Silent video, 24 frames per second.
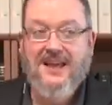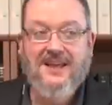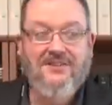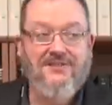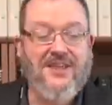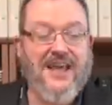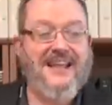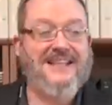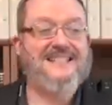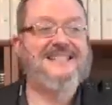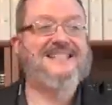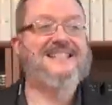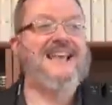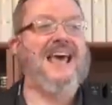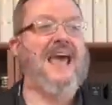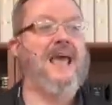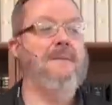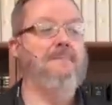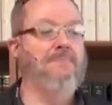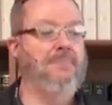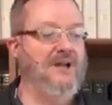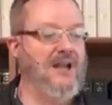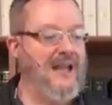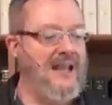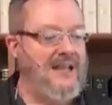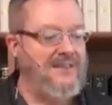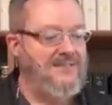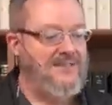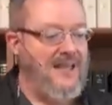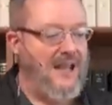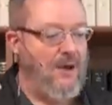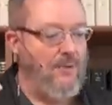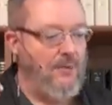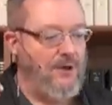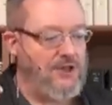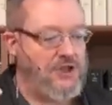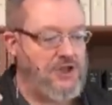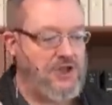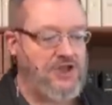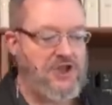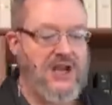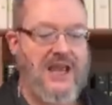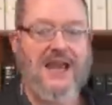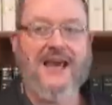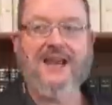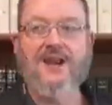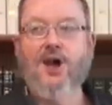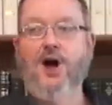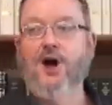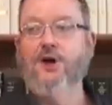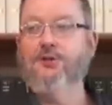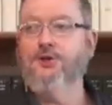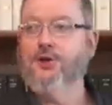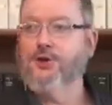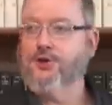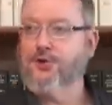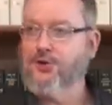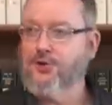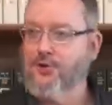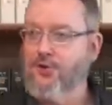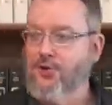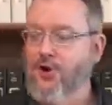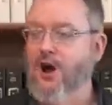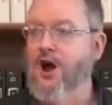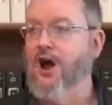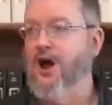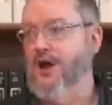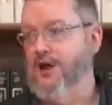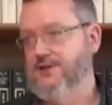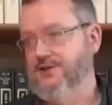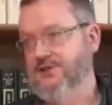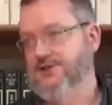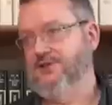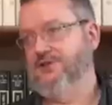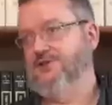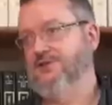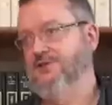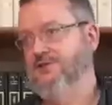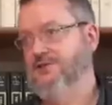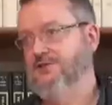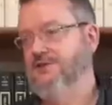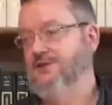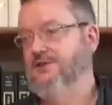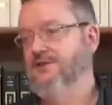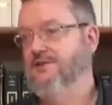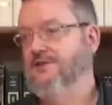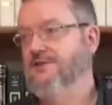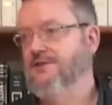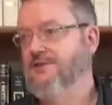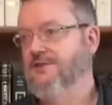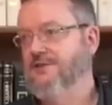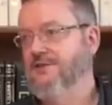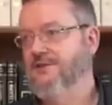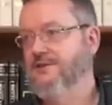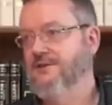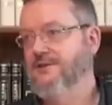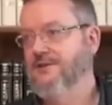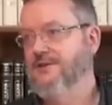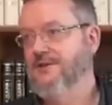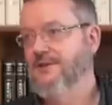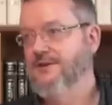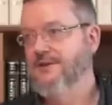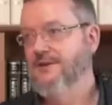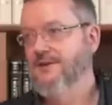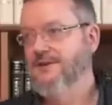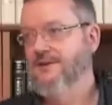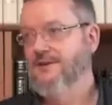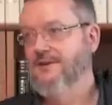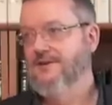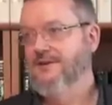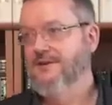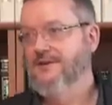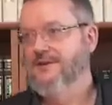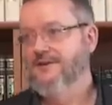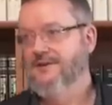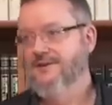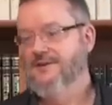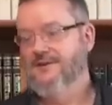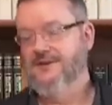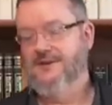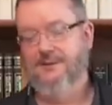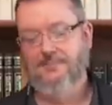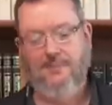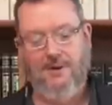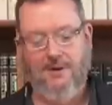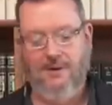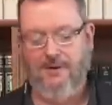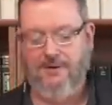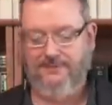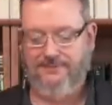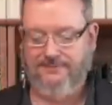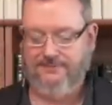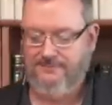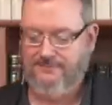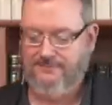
That same blood that was shed on the cross. Come on.